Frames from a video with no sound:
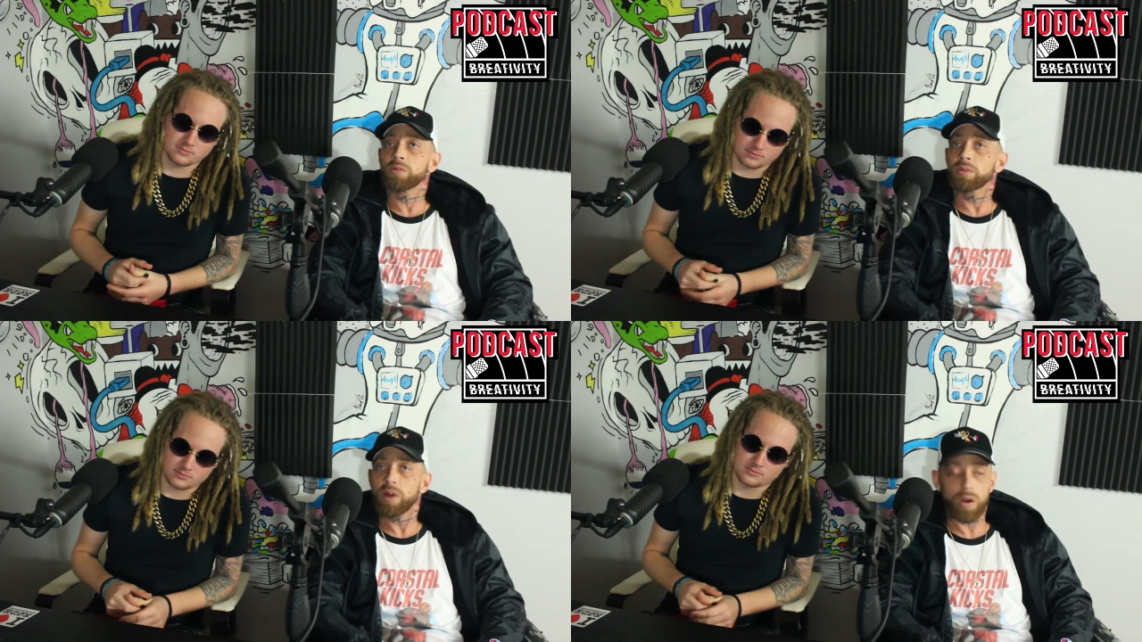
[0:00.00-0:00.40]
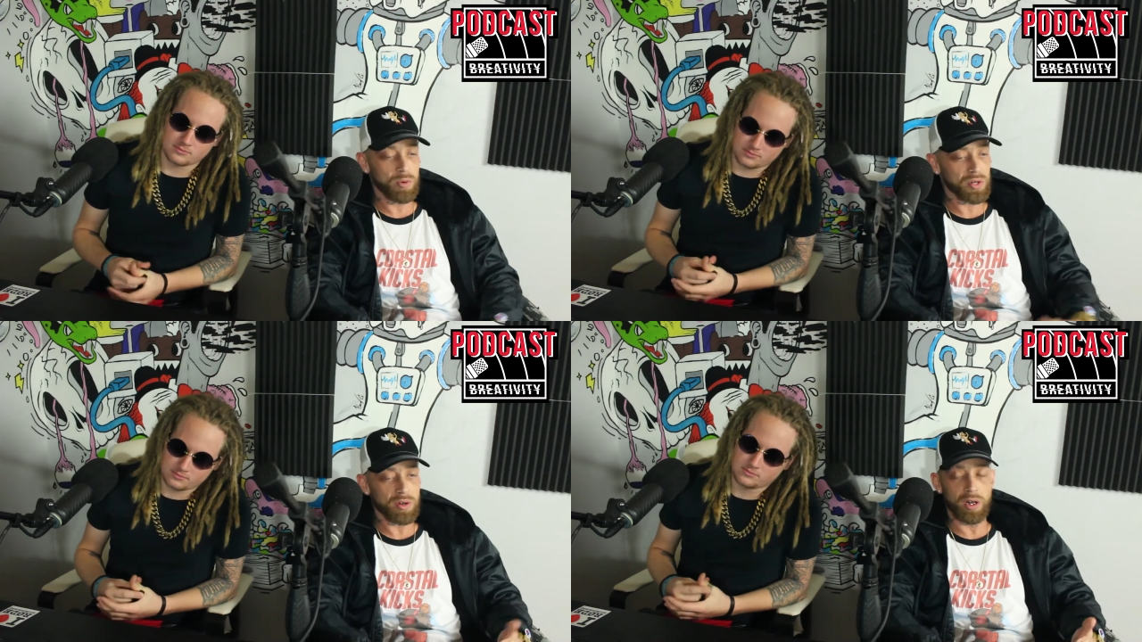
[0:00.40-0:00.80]
Speaker 1: I
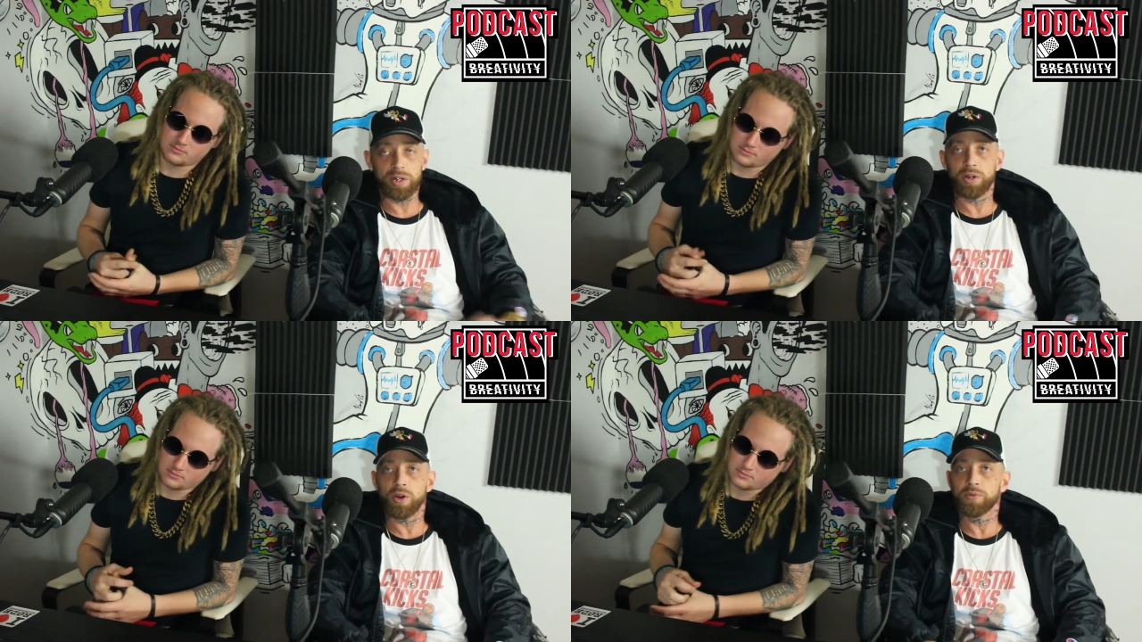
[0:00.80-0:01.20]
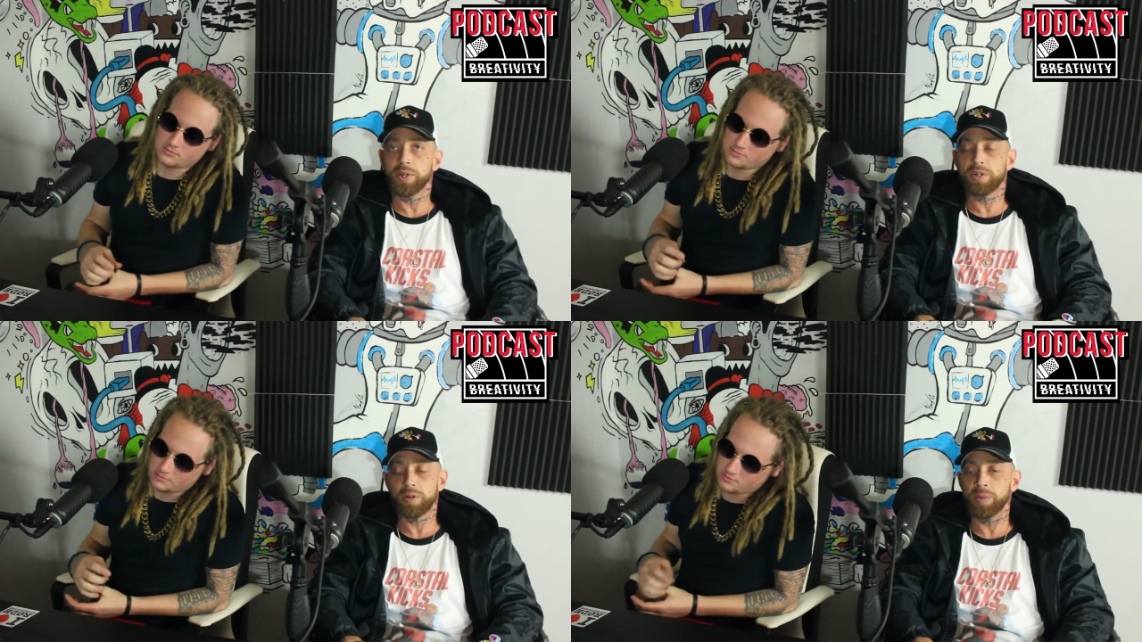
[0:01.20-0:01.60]
want a Star Lido
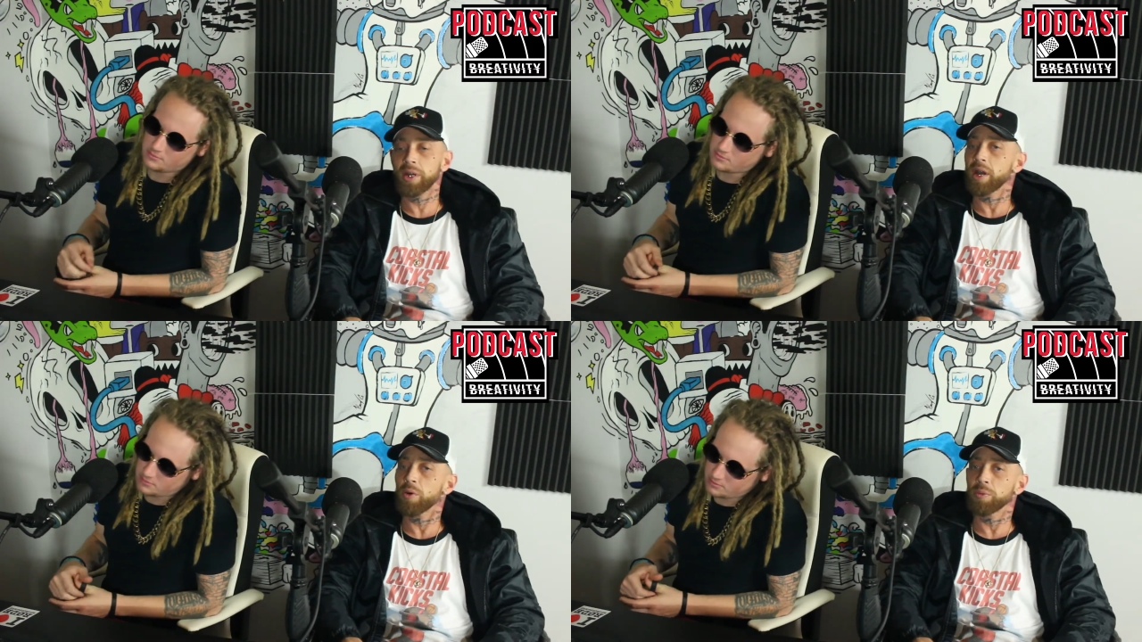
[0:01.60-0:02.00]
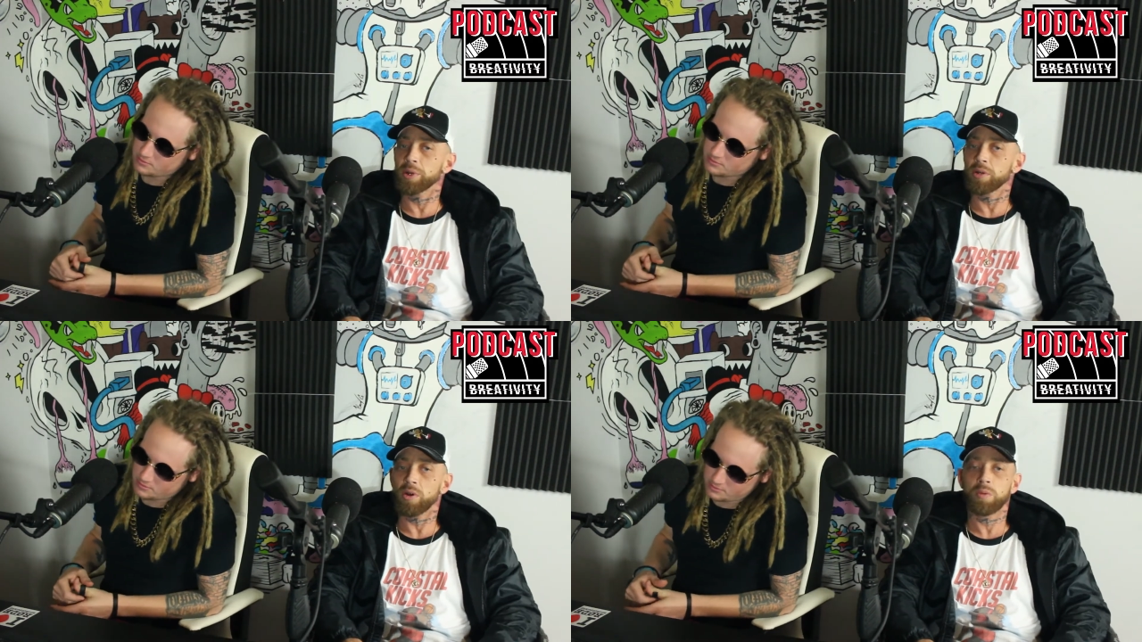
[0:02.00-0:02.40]
feature, man. That would be
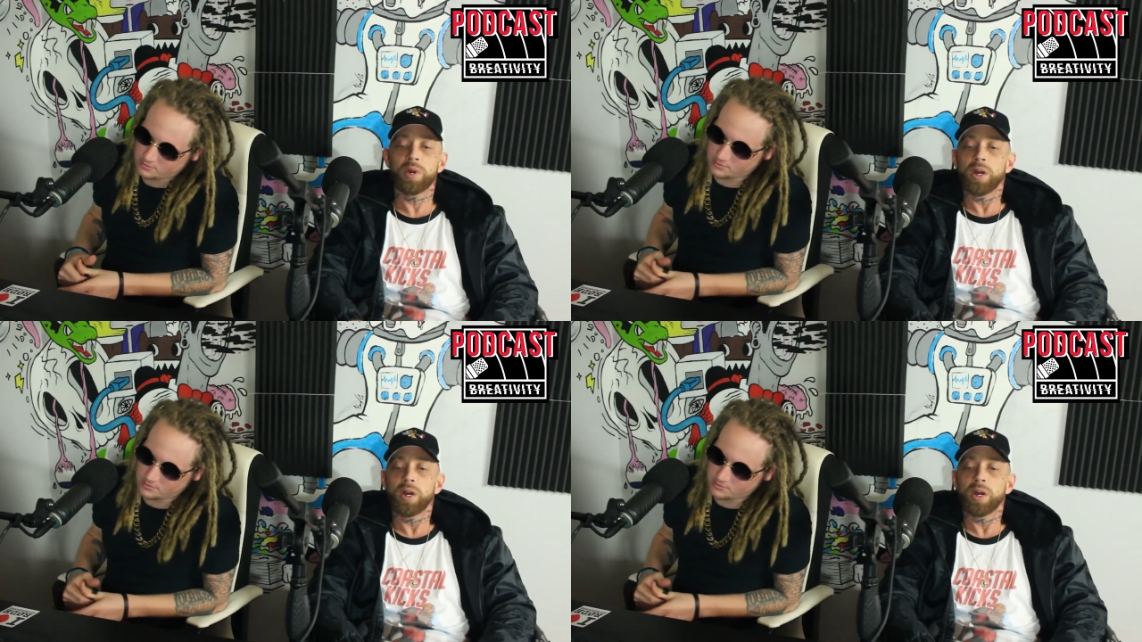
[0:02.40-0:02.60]
dope.